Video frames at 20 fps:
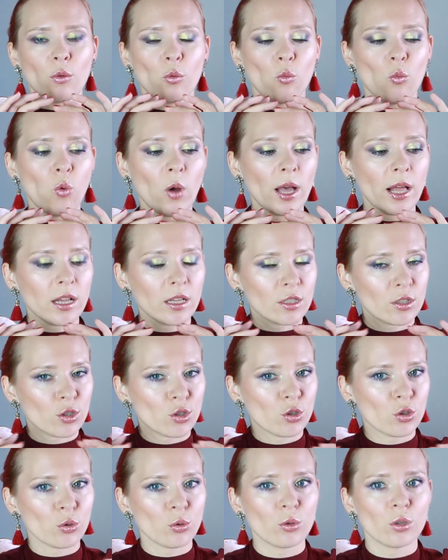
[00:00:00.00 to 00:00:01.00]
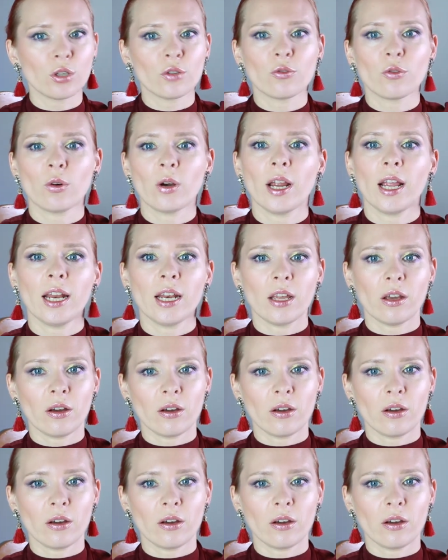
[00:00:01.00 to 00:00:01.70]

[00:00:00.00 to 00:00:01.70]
well suited for any